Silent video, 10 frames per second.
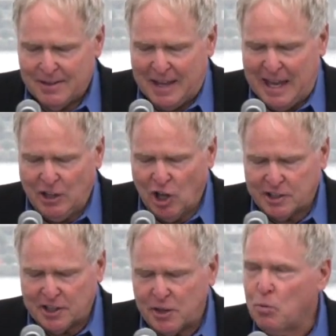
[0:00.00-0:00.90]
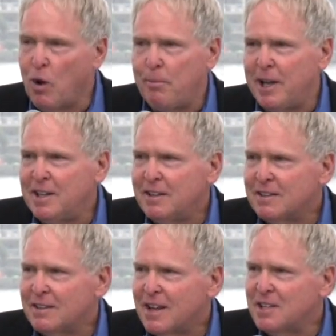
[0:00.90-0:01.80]
He looked at the woman
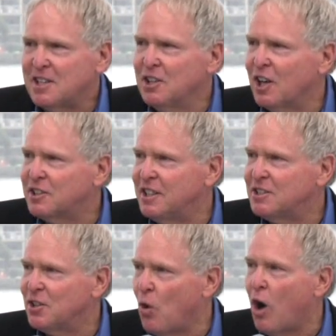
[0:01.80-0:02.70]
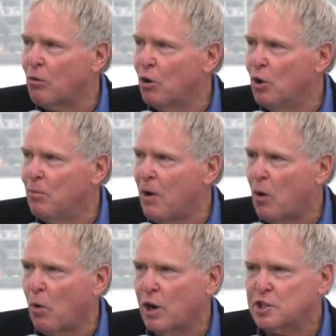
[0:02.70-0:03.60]
as he looked into our room,
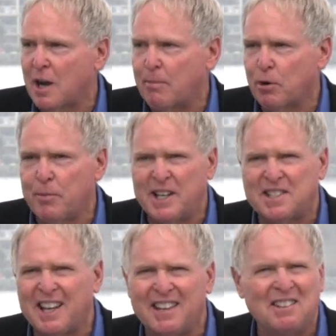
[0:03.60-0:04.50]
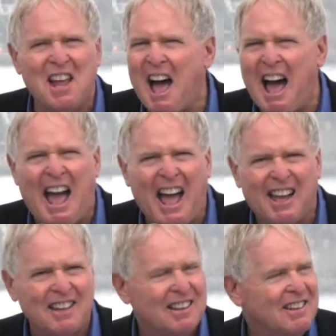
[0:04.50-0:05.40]
our workshop room, and he said,
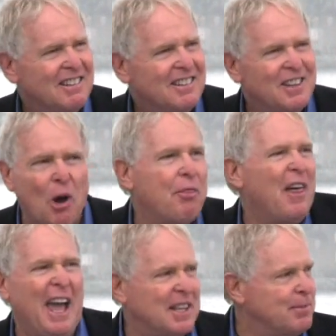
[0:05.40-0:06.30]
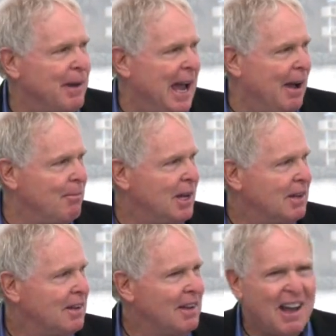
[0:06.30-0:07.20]
"Nah, no thanks, ma'am.
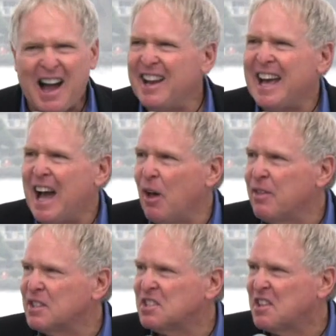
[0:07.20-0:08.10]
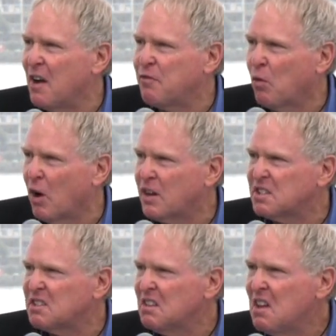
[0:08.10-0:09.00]
I know how this stuff
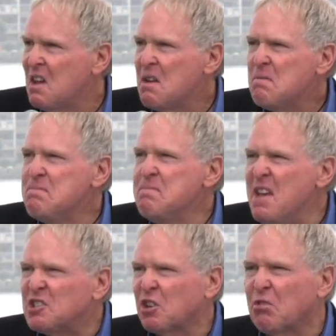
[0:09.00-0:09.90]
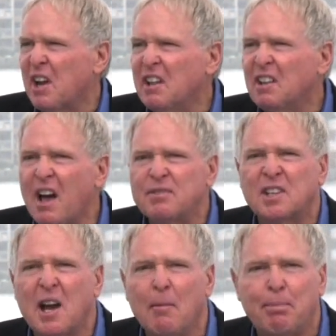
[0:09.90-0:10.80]
works. Misery loves
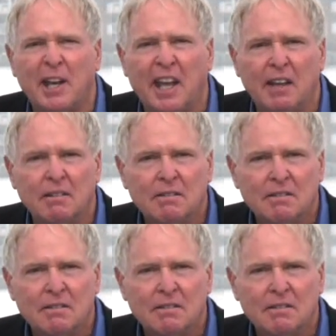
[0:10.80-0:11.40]
company."